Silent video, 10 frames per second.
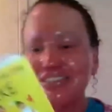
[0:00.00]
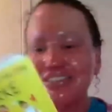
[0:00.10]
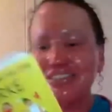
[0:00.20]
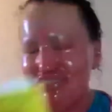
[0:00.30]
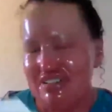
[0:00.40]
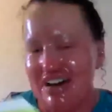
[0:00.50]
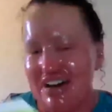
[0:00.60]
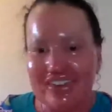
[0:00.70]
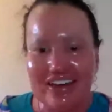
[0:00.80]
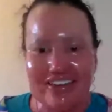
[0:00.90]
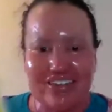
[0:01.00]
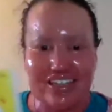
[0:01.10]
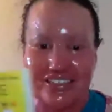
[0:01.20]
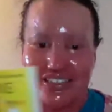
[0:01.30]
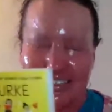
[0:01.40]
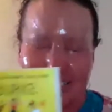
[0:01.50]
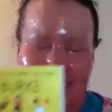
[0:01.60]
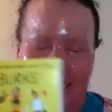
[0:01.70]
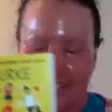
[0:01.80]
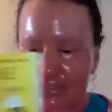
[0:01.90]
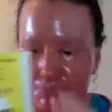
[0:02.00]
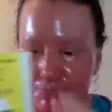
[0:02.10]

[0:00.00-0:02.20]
cool. I think that it's a book